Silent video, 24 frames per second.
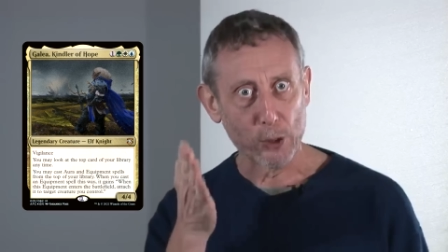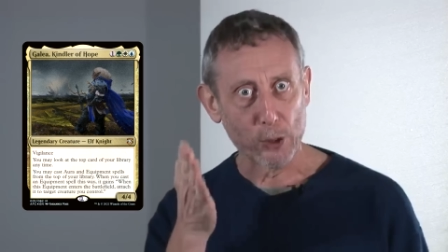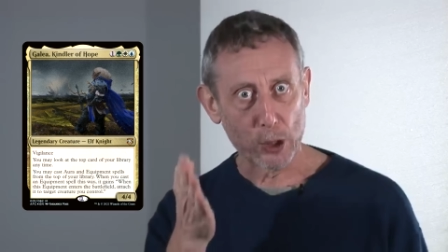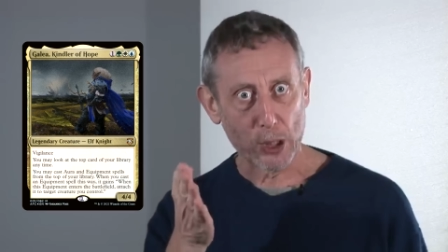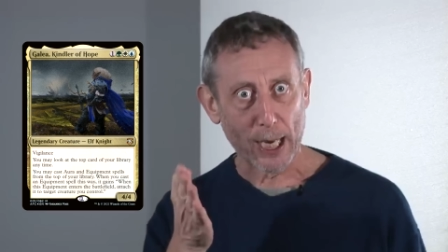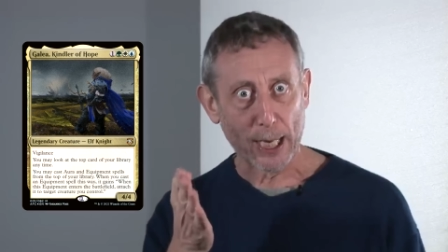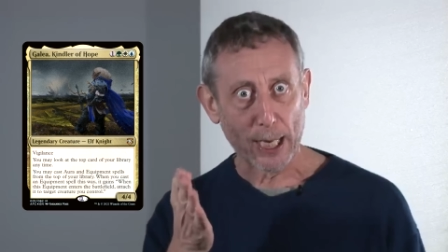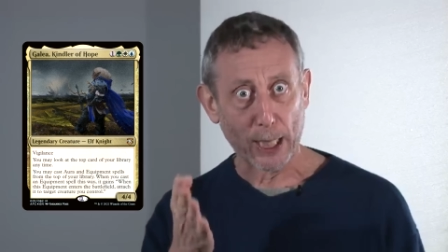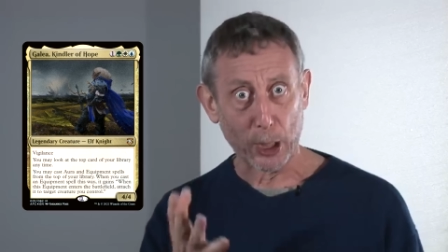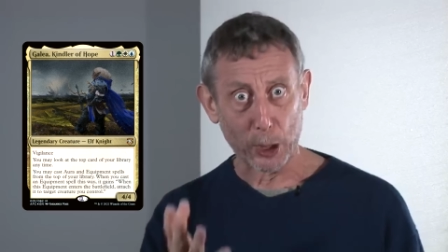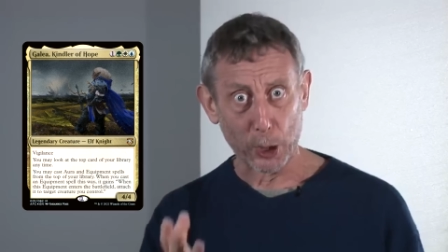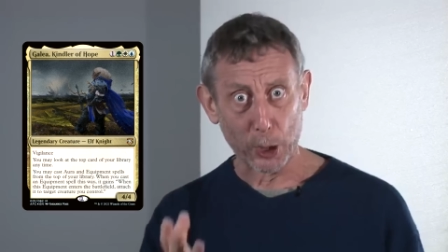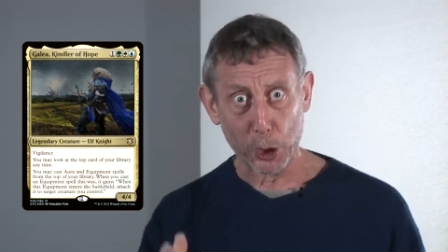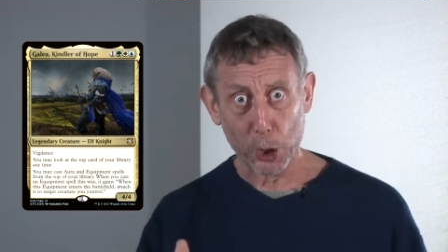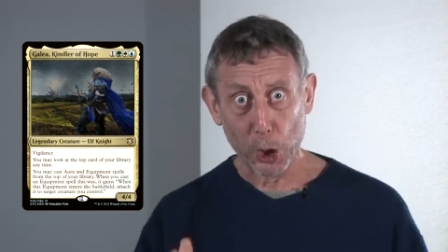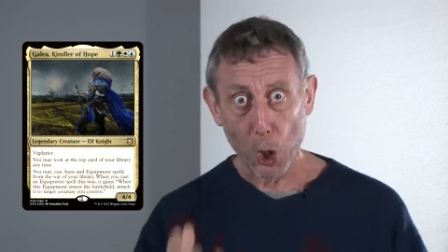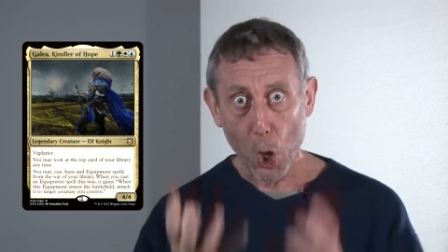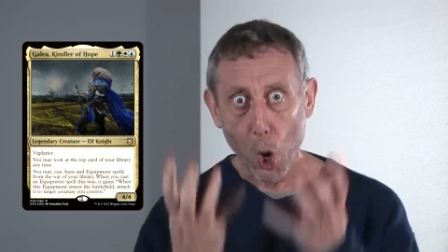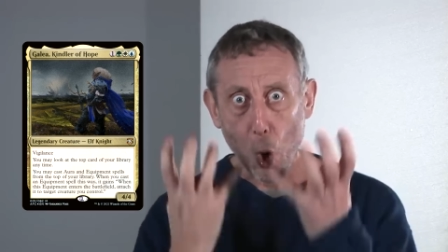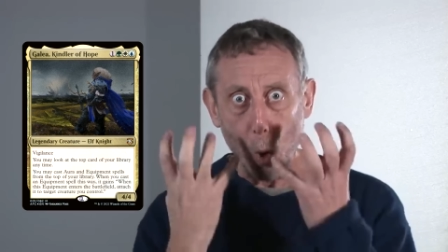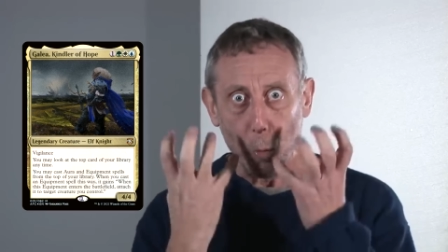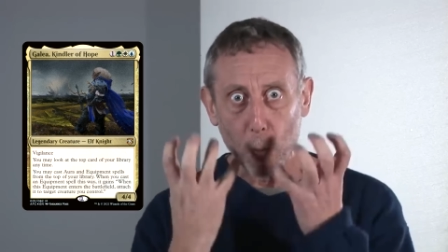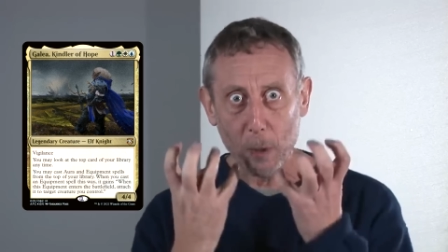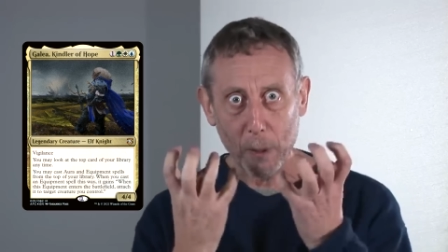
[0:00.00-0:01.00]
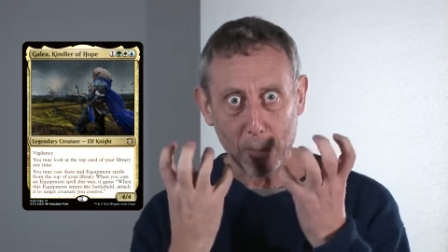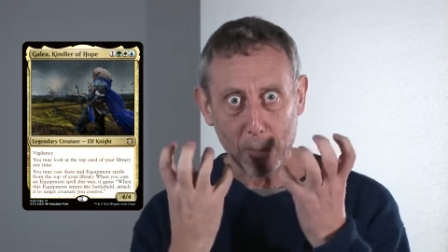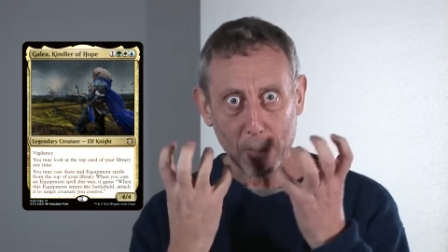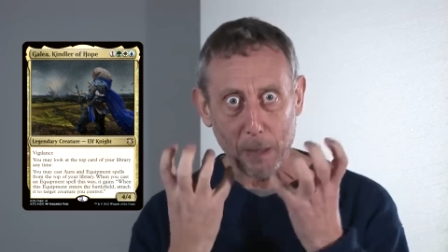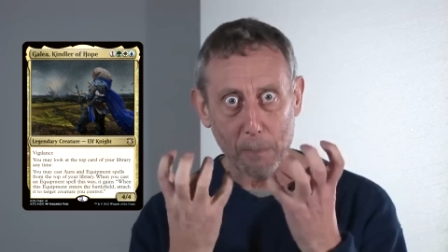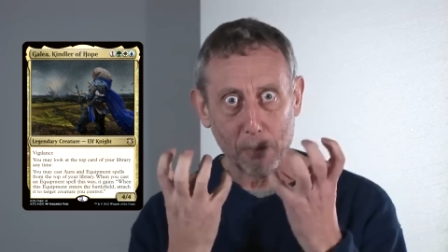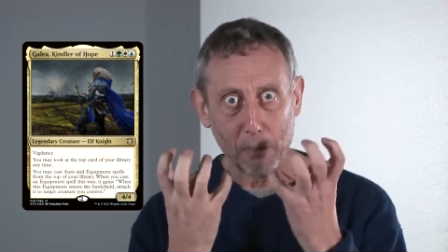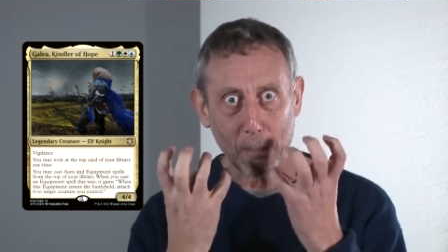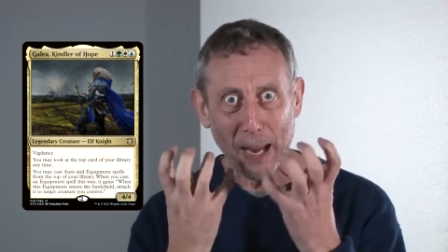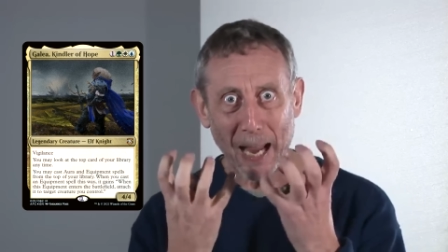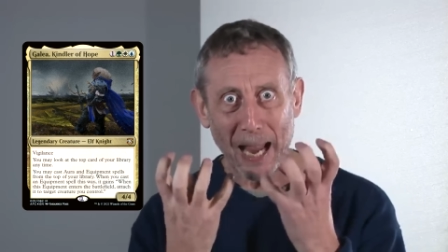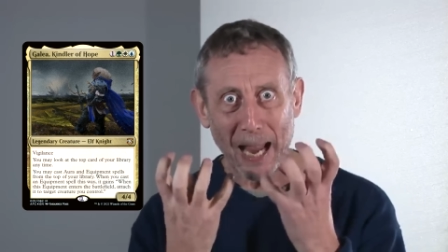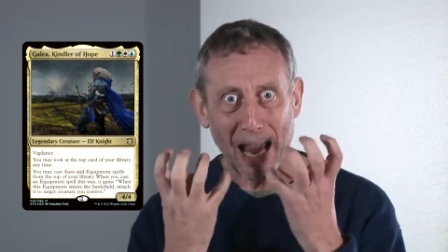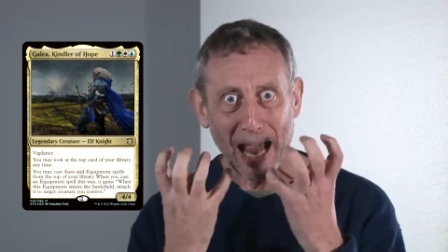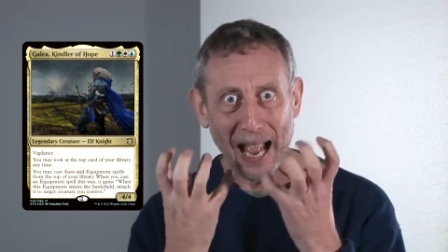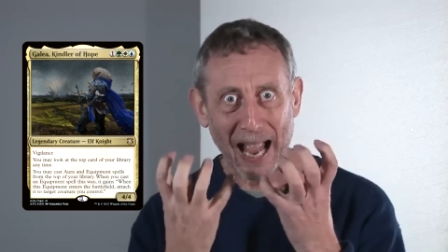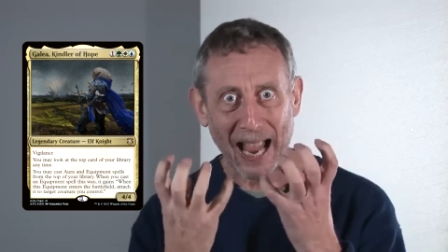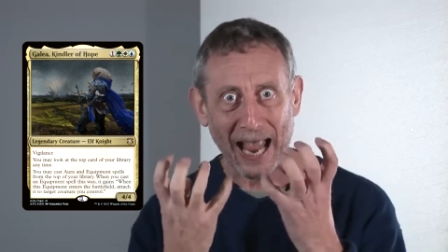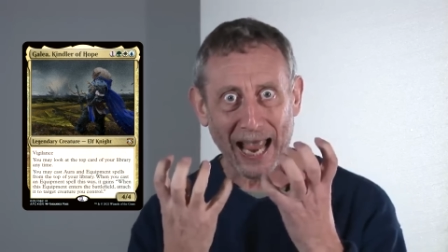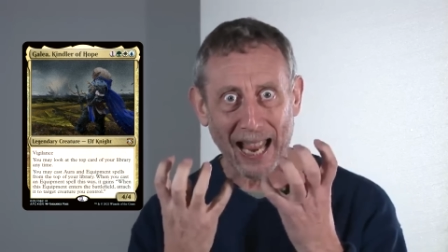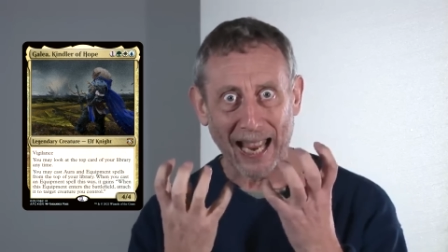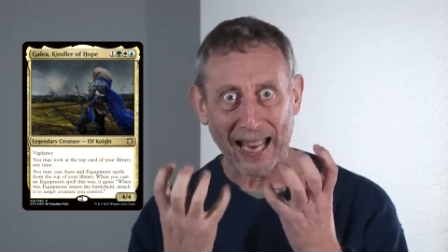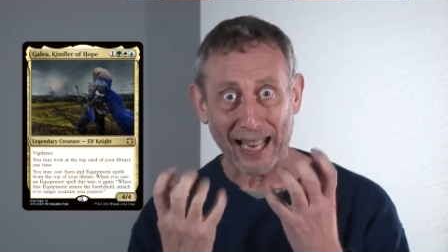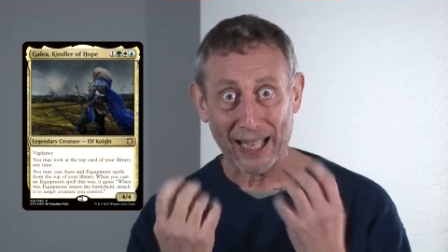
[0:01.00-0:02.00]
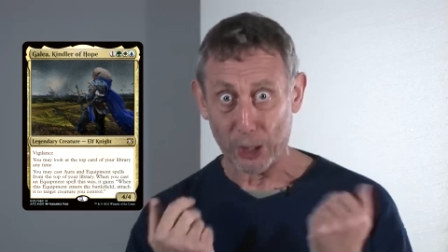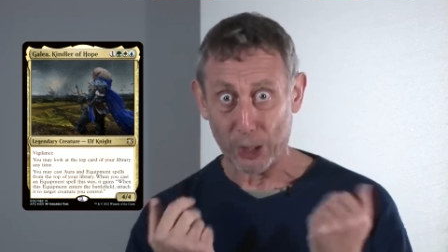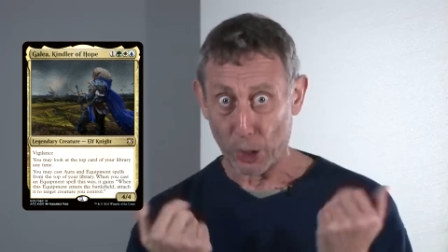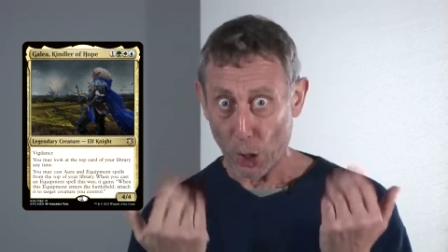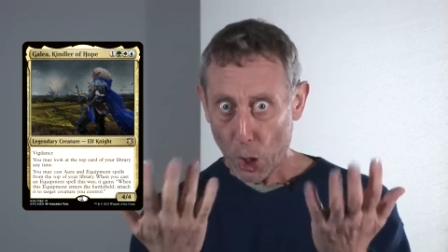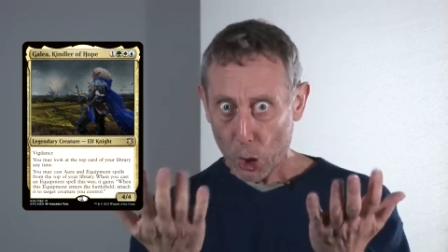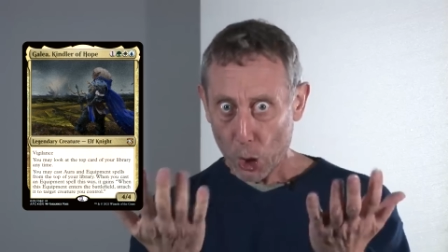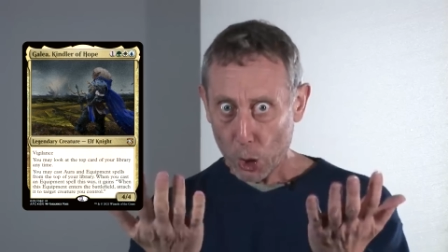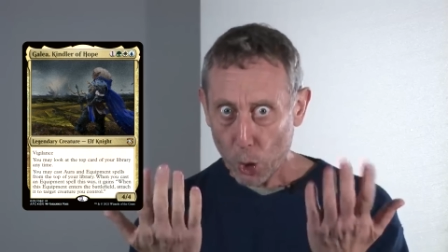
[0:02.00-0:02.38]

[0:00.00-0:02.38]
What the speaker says: seconds with me bare hands.